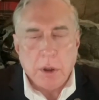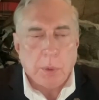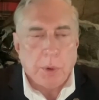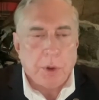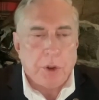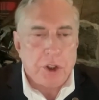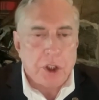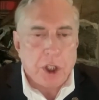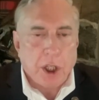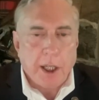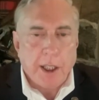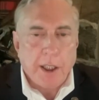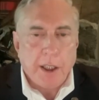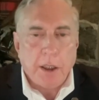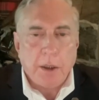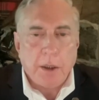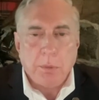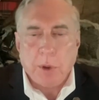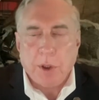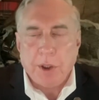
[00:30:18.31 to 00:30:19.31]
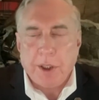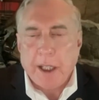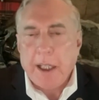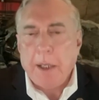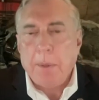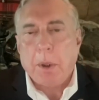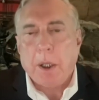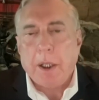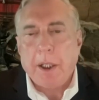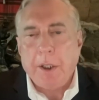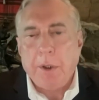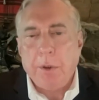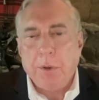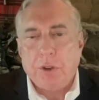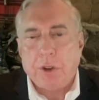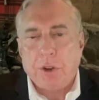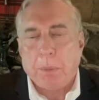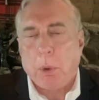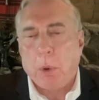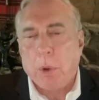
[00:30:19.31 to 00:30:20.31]
with China, with anybody who
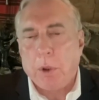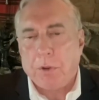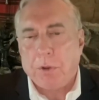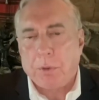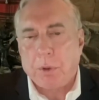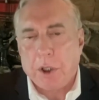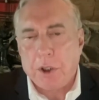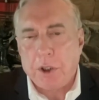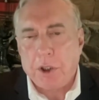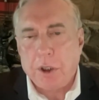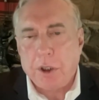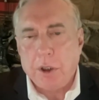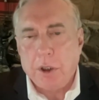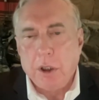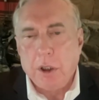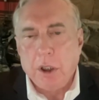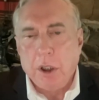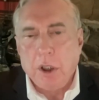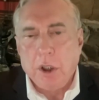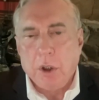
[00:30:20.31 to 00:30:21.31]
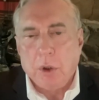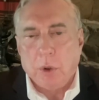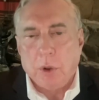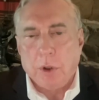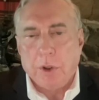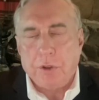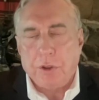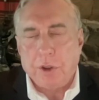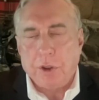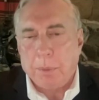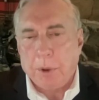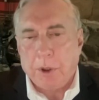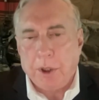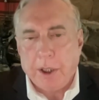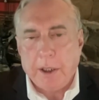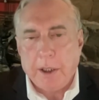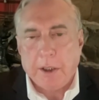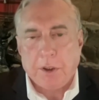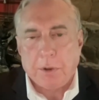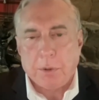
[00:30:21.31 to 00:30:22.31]
supports Russia or is
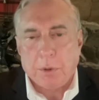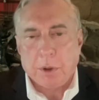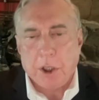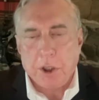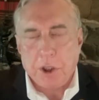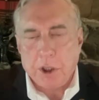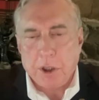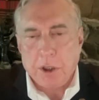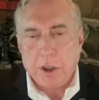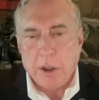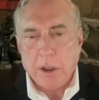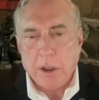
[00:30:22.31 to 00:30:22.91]
sympathetic to Russia.